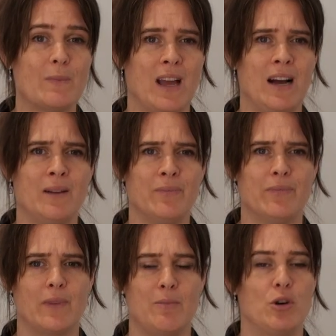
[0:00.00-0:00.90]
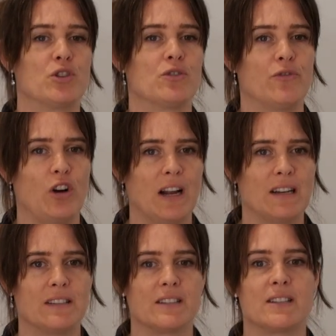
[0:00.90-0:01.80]
emotional
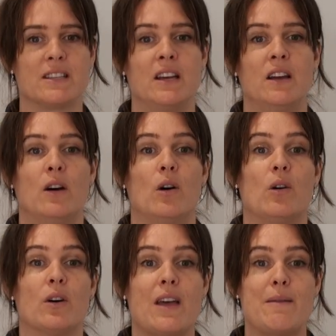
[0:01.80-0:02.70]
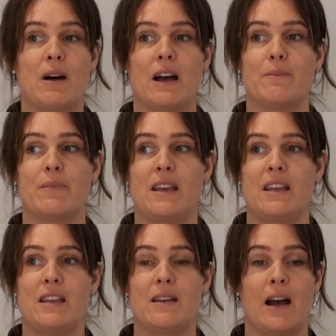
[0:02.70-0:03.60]
violence, or they might
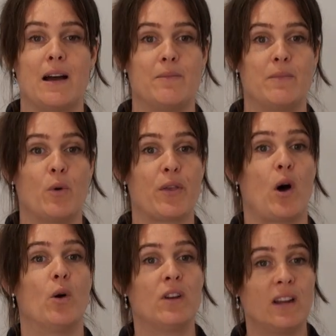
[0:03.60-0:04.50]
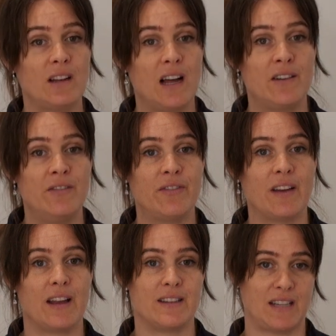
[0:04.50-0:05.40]
be withholding love
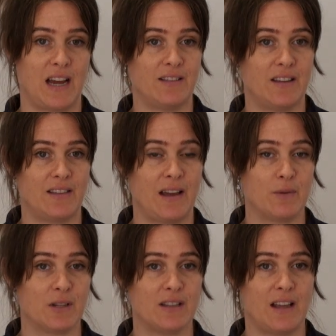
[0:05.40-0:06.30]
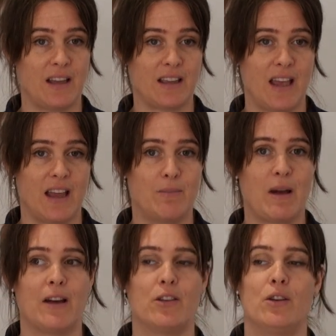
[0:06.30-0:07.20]
and saying that they cared
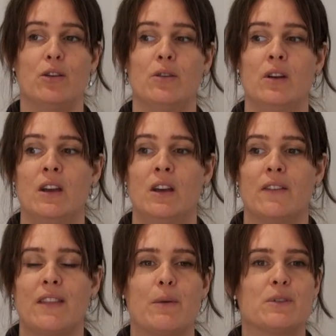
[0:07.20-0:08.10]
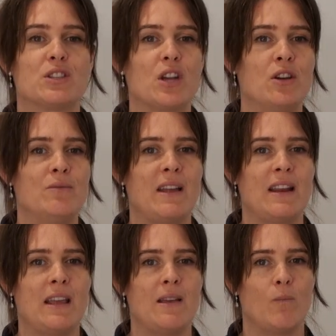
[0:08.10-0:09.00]
about you. There were so
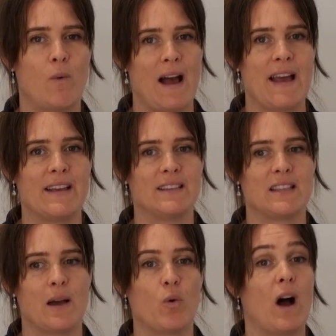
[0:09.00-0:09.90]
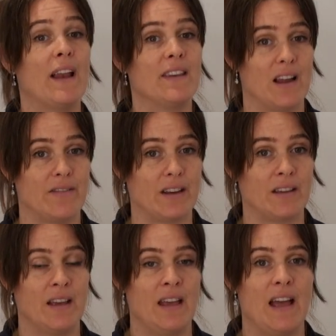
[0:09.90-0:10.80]
many ways that were
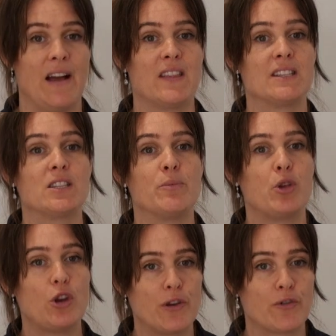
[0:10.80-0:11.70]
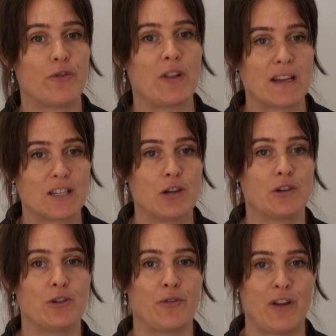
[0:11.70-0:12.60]
unloving. And this is the beauty of reflecting
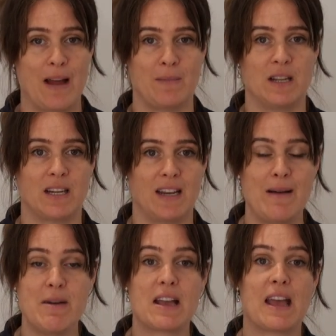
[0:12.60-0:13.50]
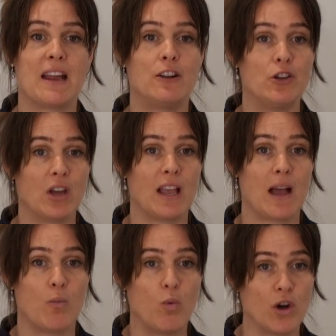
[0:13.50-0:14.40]
on your family dynamic and looking
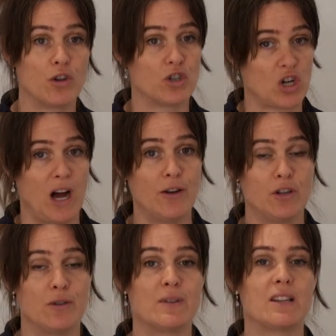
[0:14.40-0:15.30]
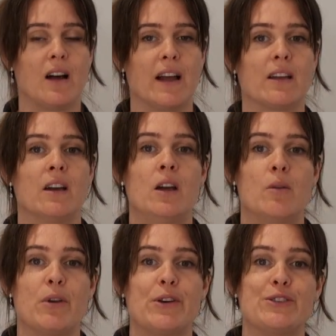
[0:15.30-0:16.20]
at what your childhood was like,
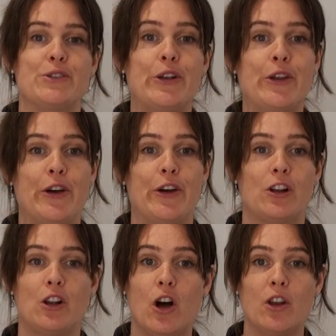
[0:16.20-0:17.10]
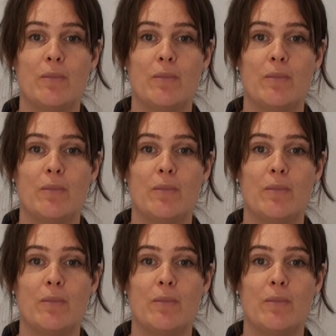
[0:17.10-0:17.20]
because you learn a lot